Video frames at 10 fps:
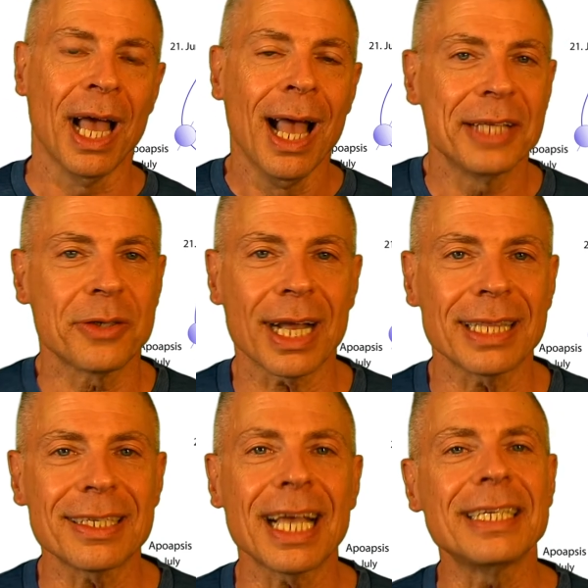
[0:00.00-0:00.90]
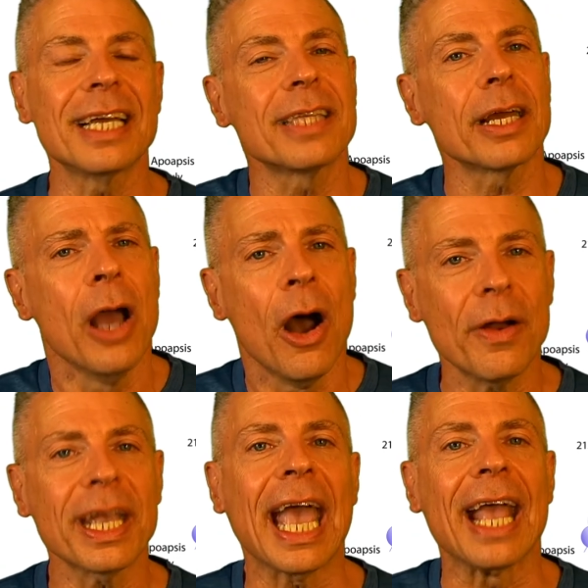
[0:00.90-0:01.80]
And so I got this idea. I thought,
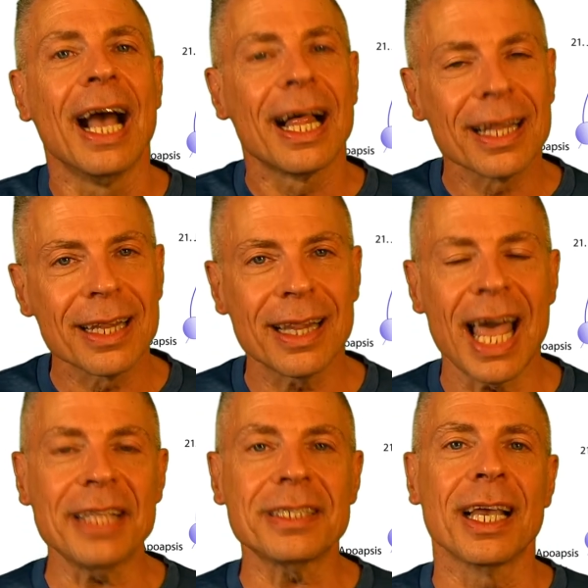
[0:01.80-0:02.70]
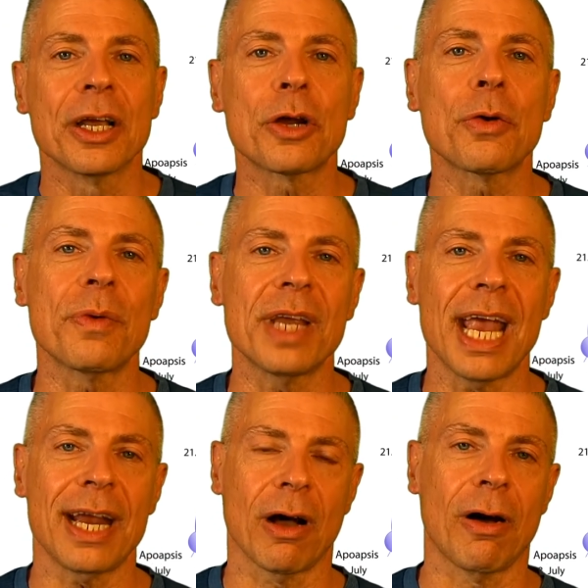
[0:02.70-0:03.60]
okay, let's
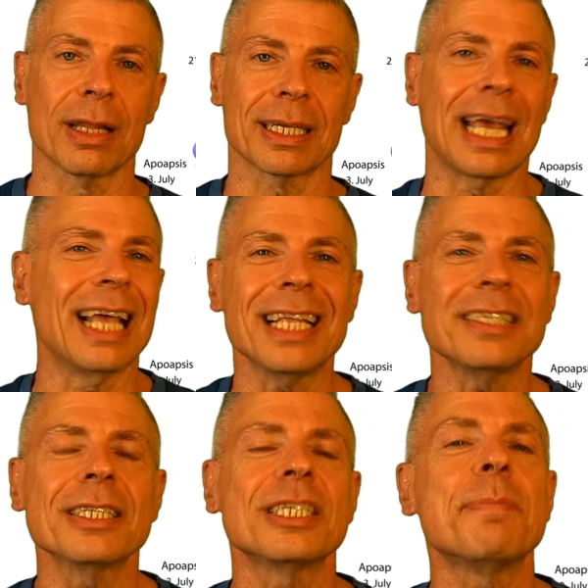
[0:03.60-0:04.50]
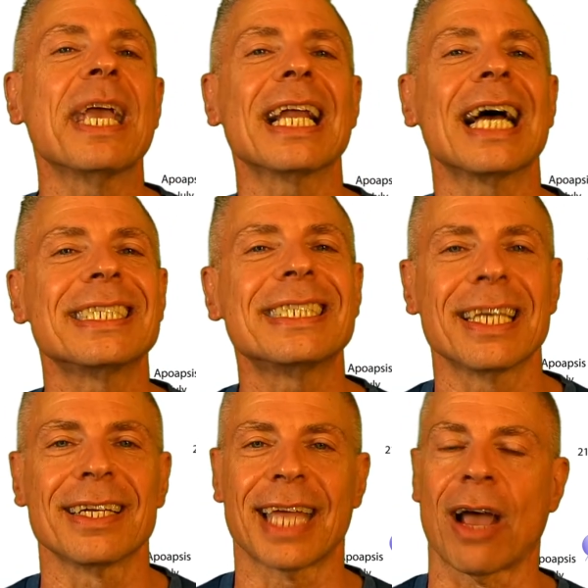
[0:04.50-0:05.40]
create a holiday. And let's not just make it a
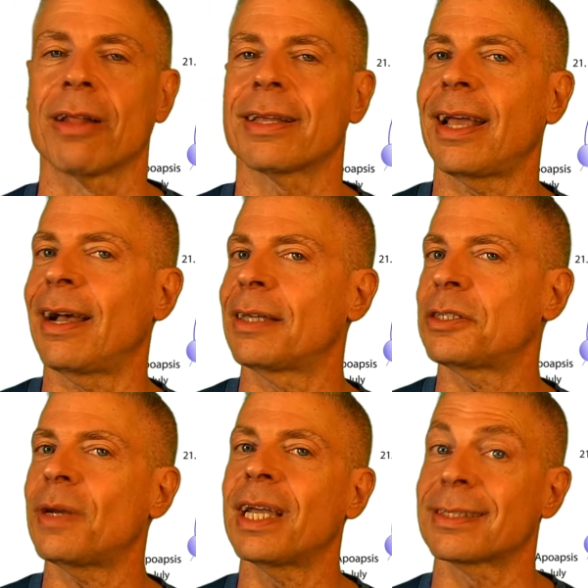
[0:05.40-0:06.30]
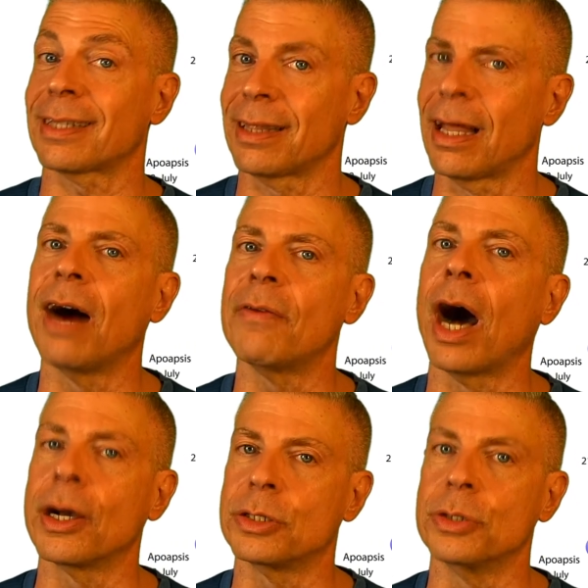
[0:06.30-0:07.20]
single day holiday. Australians love
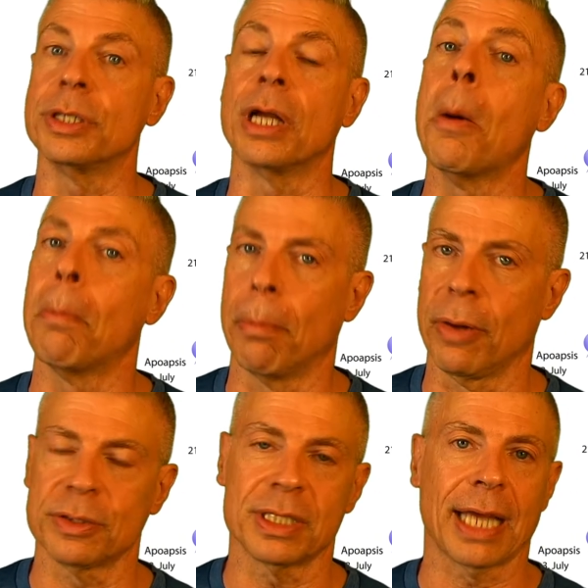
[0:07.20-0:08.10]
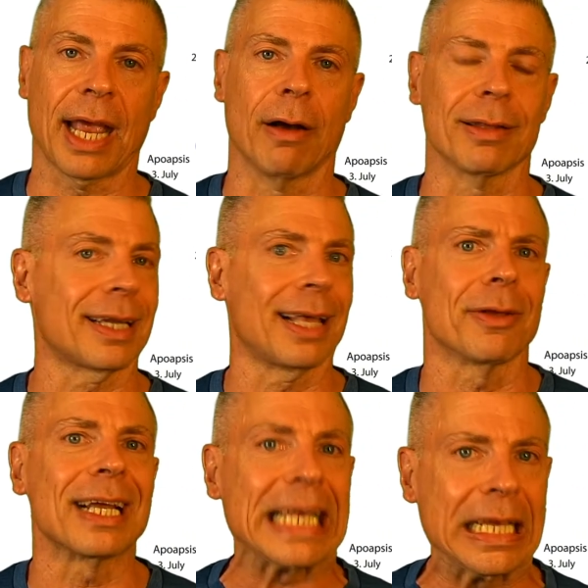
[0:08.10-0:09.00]
a good multi-day holiday.
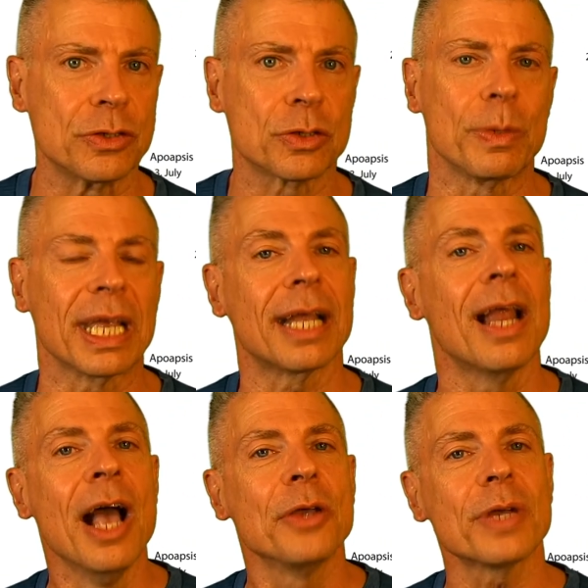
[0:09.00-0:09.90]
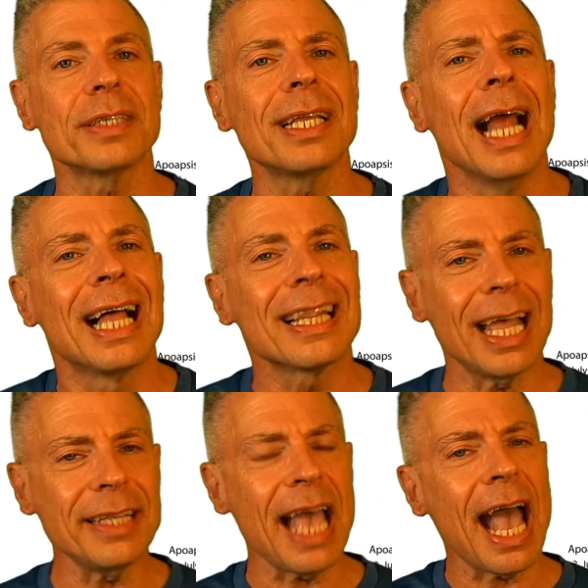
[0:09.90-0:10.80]
Look at Easter weekend. So I said,
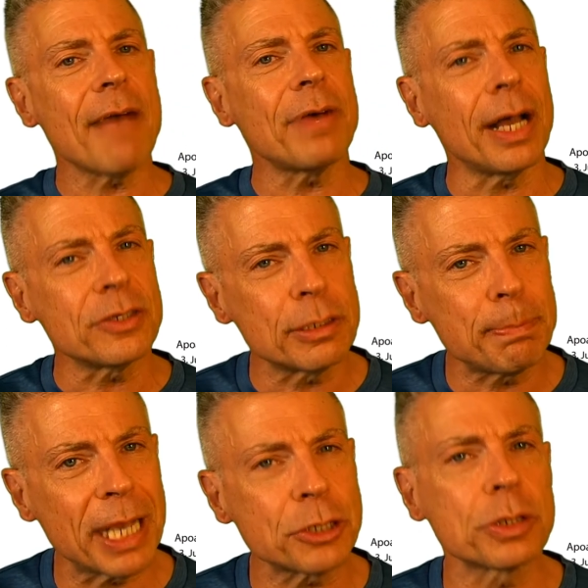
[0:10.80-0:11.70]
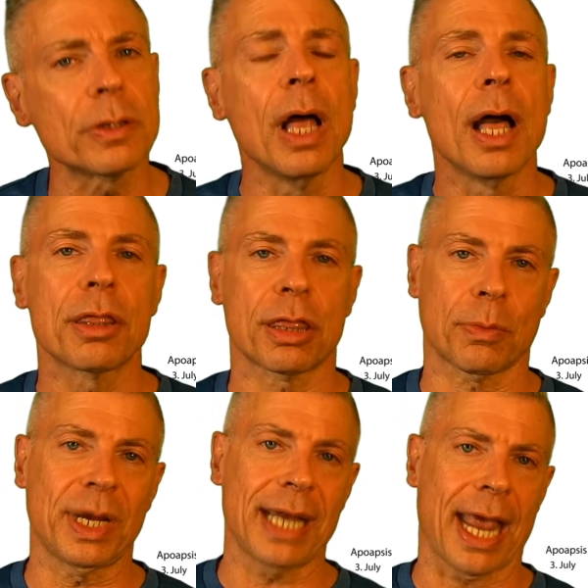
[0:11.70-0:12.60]
let's have a special
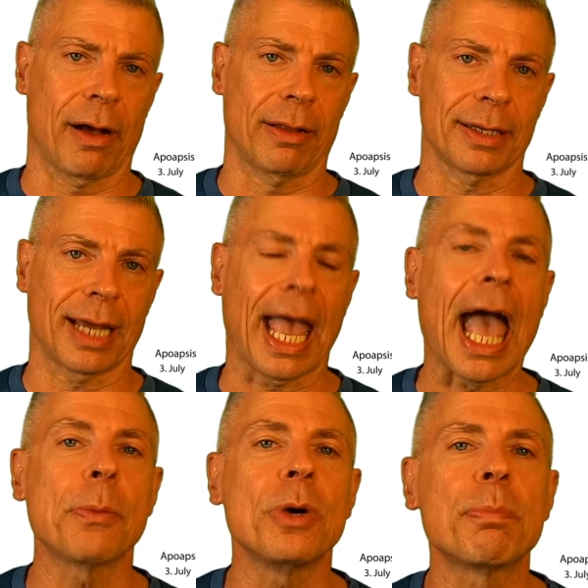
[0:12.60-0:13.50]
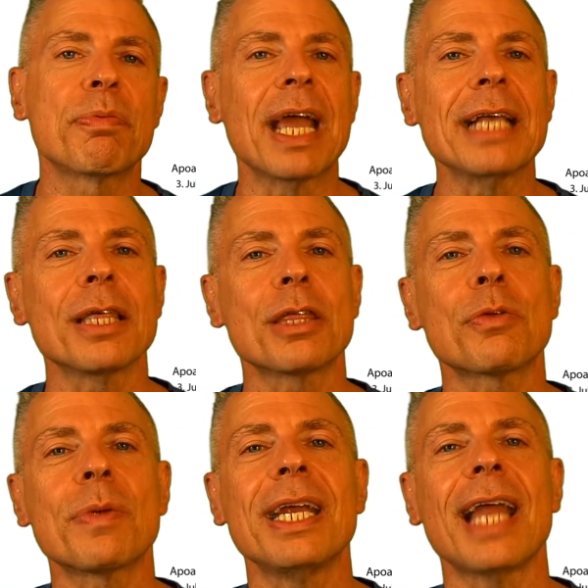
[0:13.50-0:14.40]
three-day holiday. And we'll break the
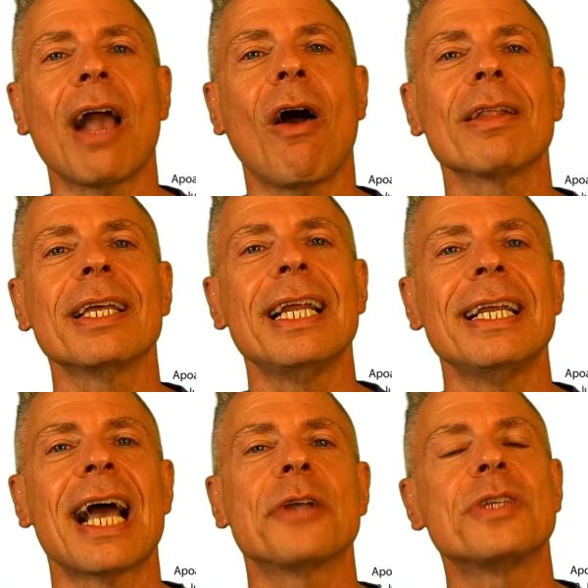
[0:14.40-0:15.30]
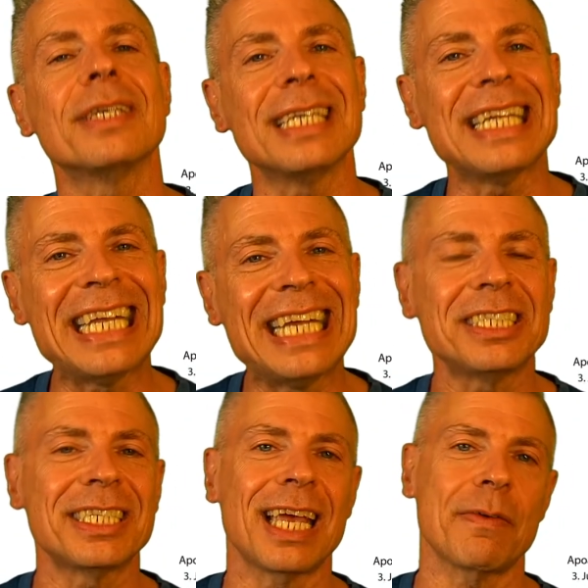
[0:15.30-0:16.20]
three-day holiday down so that
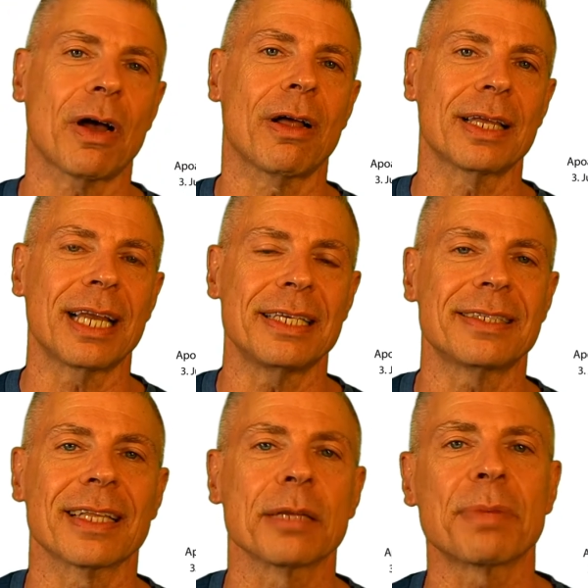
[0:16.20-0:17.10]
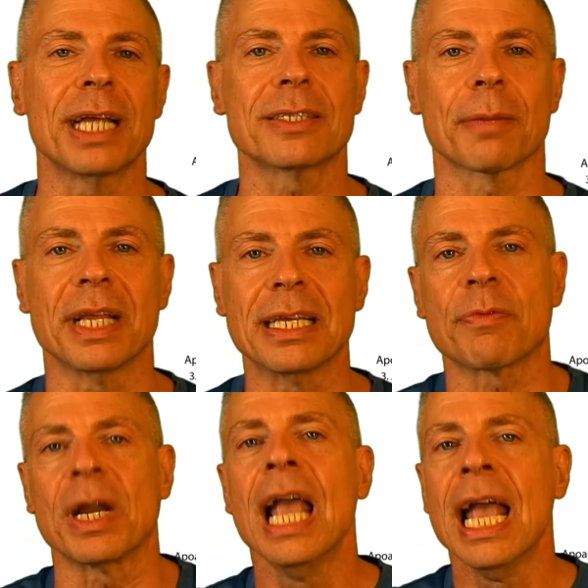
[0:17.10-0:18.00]
each day of the holiday celebrates something different.